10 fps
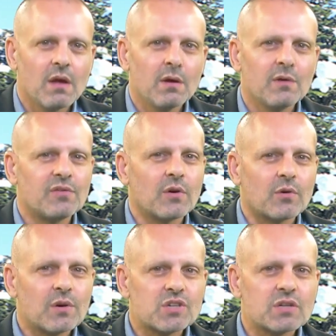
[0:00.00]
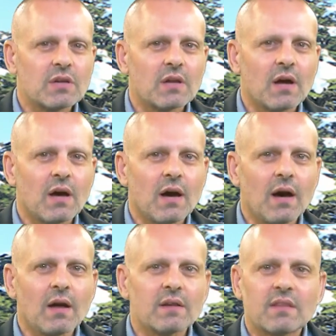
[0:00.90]
For Christian
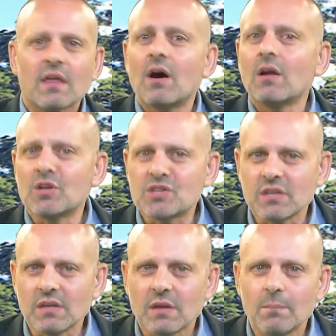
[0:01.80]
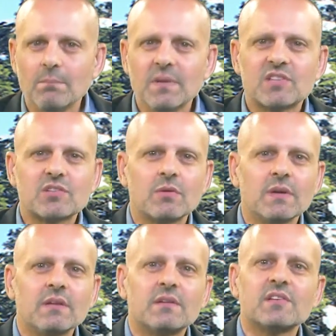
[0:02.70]
theology, mystery
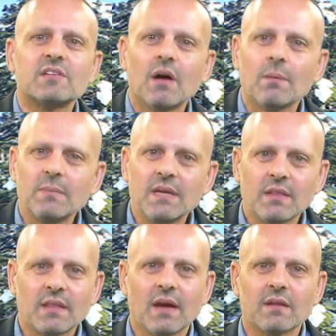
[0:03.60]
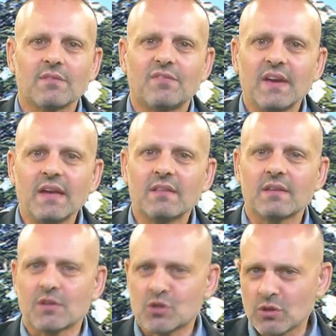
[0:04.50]
does not mean that faith
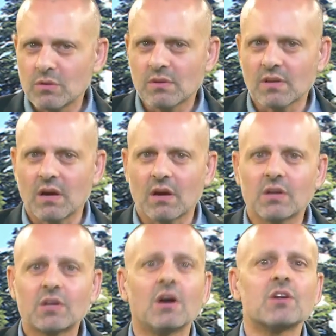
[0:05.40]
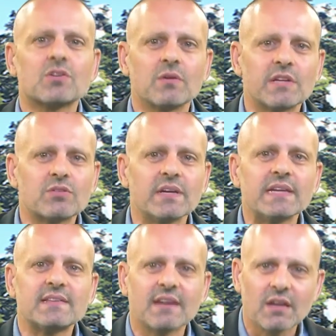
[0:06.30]
and truth are contrary to
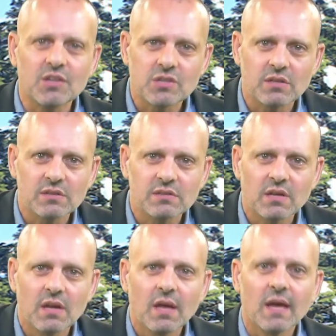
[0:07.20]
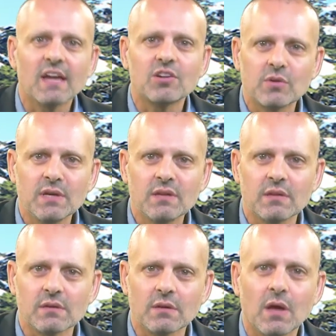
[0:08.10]
intelligence and
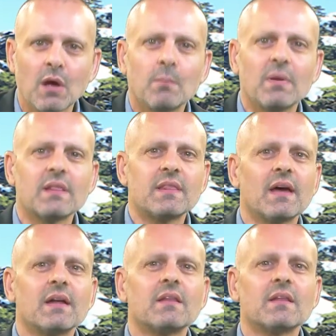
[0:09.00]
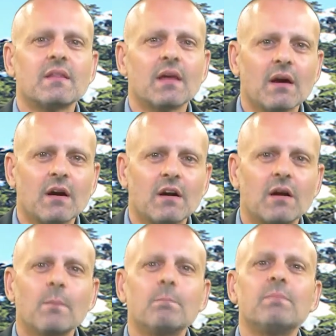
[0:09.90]
reason, but that they are
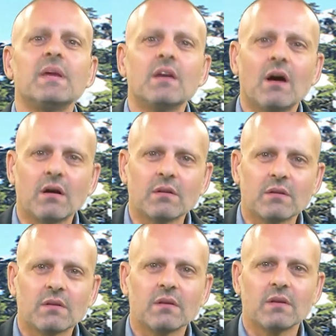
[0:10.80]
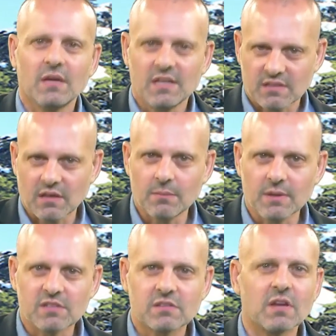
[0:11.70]
beyond its
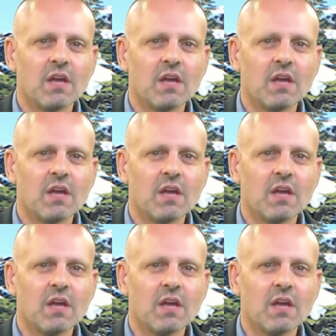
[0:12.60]
limits.